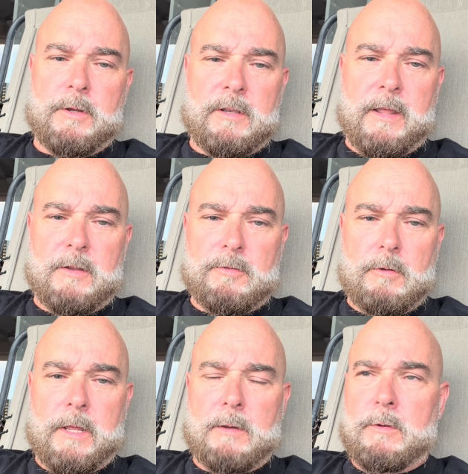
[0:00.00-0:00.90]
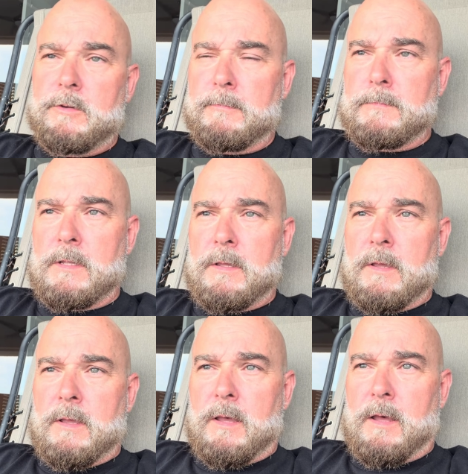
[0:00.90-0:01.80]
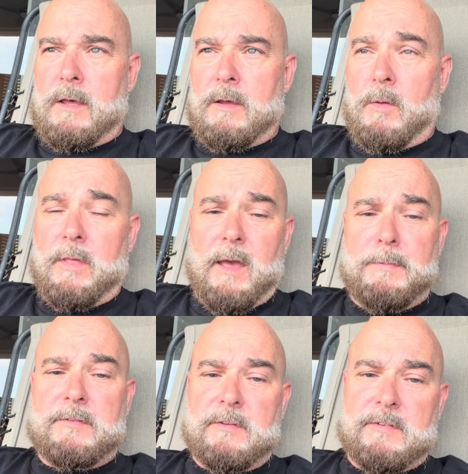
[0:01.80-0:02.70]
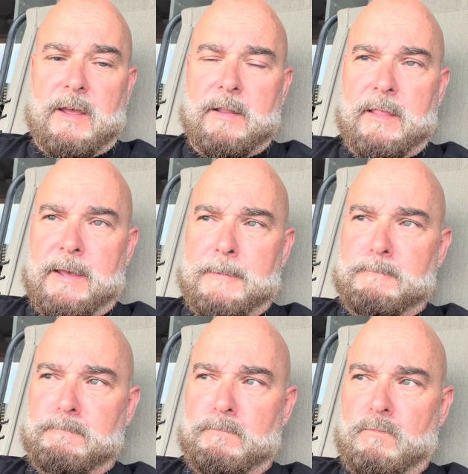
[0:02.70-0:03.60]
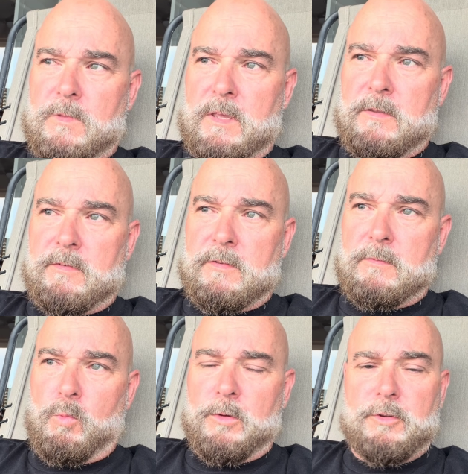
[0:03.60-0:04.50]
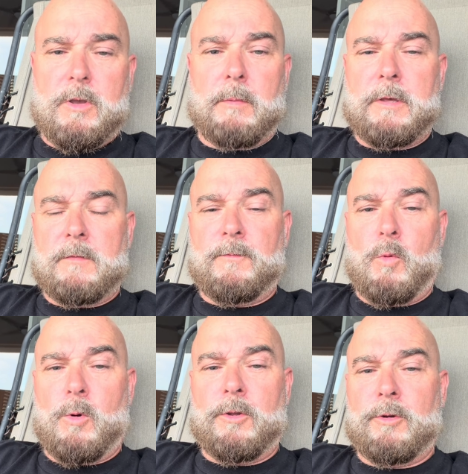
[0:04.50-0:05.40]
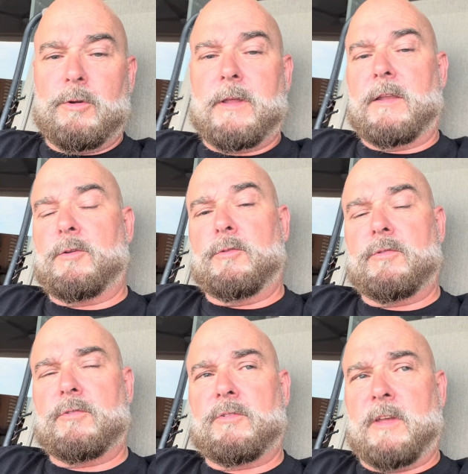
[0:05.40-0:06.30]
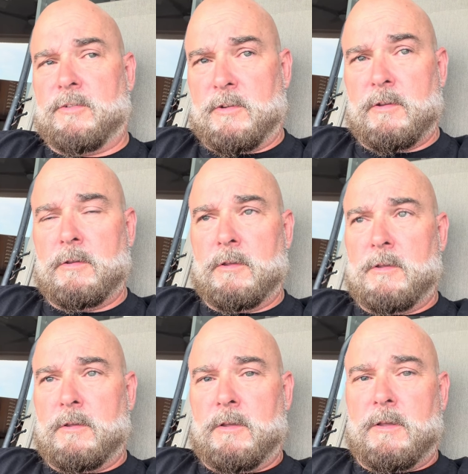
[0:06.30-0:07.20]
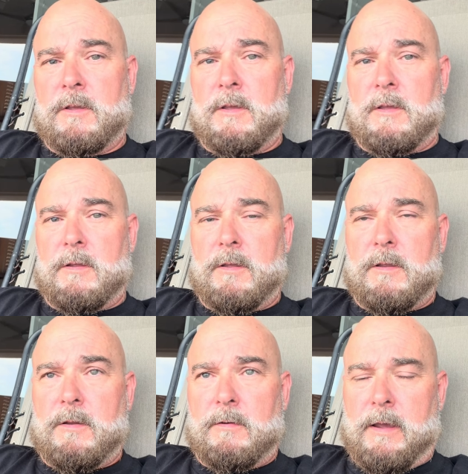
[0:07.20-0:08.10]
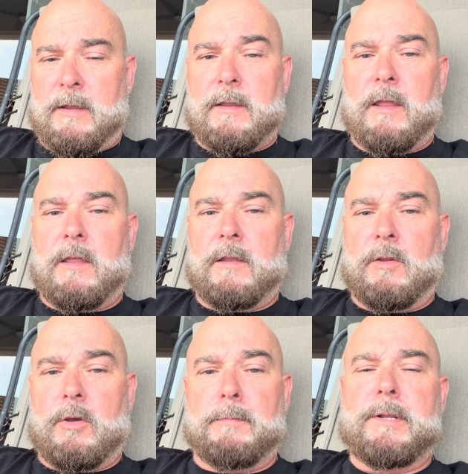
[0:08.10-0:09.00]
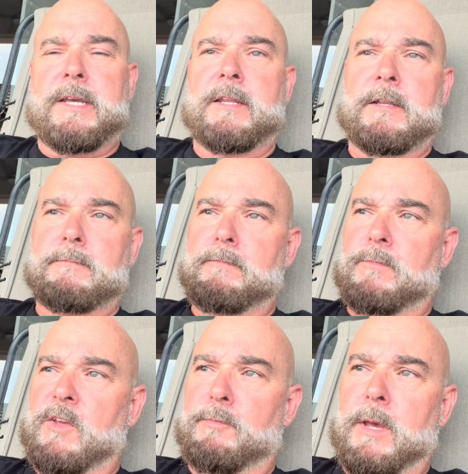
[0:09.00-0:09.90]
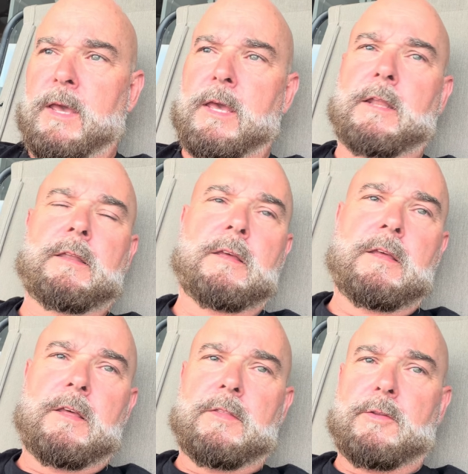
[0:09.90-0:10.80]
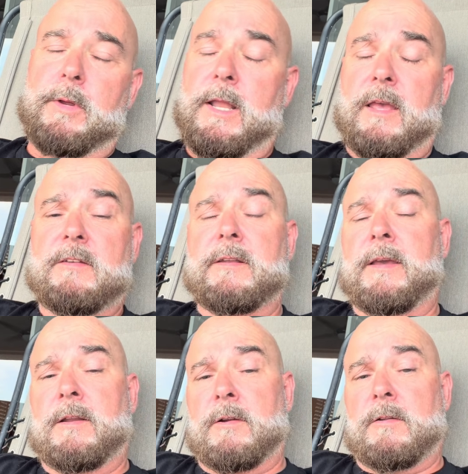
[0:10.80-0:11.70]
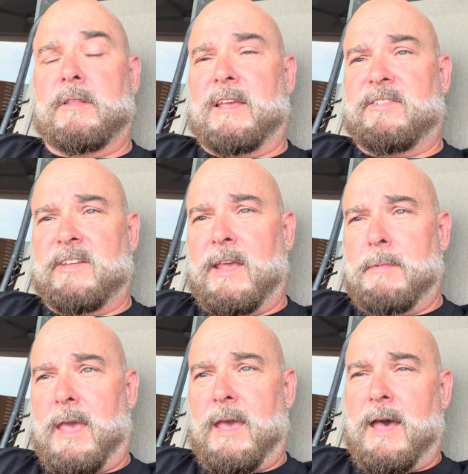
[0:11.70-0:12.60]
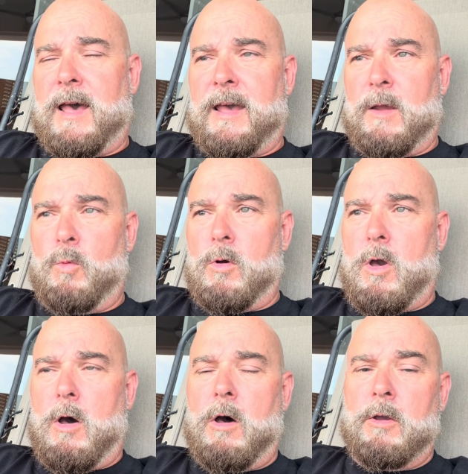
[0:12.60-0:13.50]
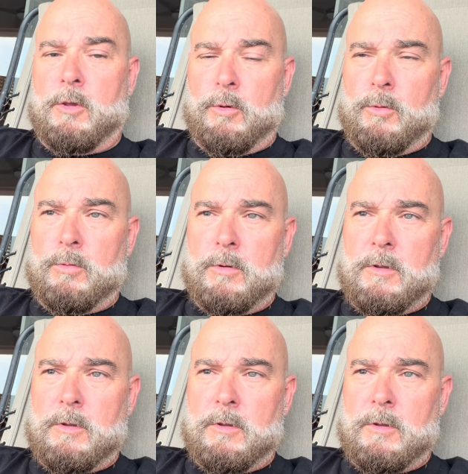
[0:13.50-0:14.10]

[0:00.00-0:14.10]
it in natural language. On the opposite side of that is once you come in for your tattoo session, right, and you complete it, you've paid, 3 days later, that same AI will call you